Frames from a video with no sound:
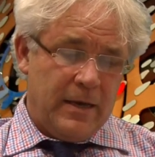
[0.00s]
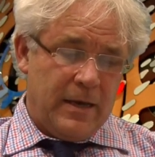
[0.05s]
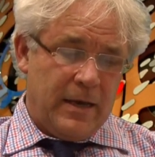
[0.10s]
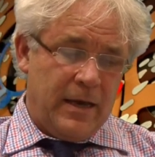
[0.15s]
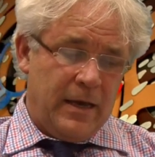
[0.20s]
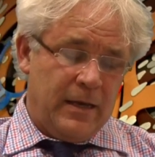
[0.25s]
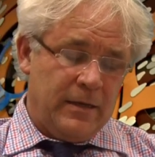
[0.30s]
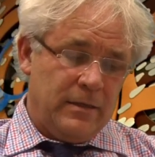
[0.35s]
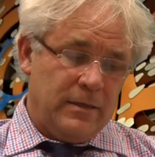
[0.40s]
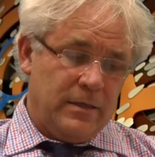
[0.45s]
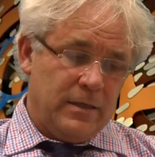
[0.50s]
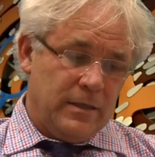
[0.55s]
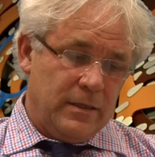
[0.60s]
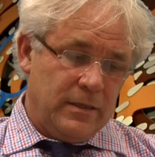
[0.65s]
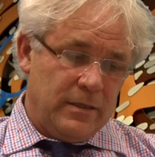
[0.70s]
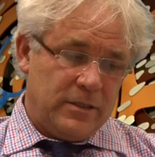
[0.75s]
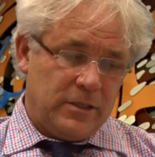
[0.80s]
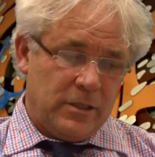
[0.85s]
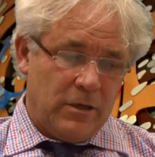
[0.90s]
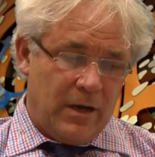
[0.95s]
And
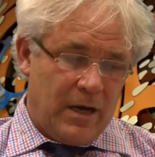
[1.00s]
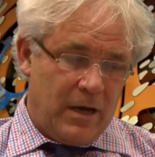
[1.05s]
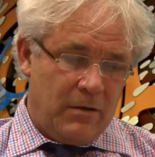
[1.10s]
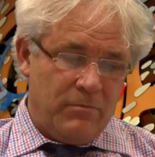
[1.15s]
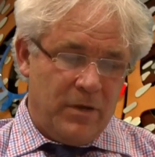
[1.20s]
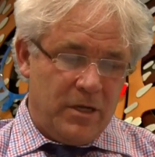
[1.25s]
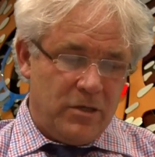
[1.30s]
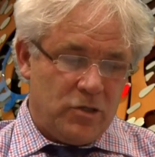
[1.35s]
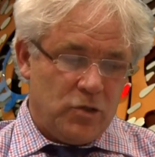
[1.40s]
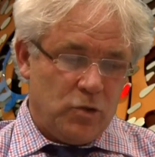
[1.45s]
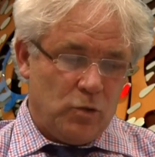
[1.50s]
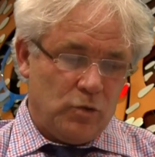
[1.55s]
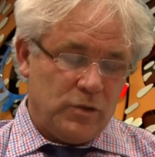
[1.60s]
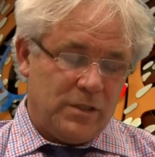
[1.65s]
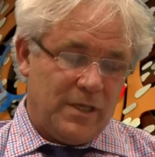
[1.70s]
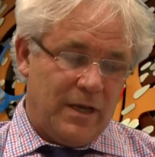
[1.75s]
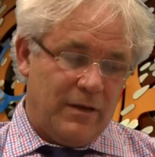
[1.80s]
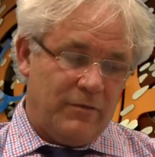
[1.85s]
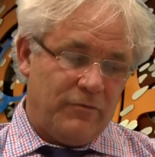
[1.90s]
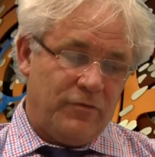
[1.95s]
uh, so our
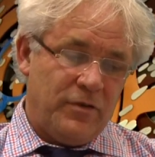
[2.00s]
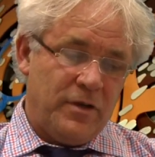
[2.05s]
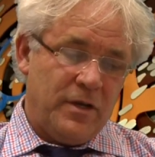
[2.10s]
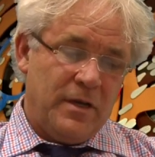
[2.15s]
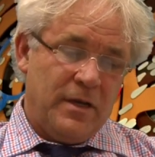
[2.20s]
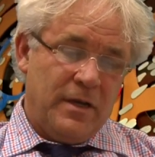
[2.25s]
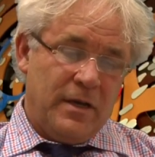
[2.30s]
mentors have,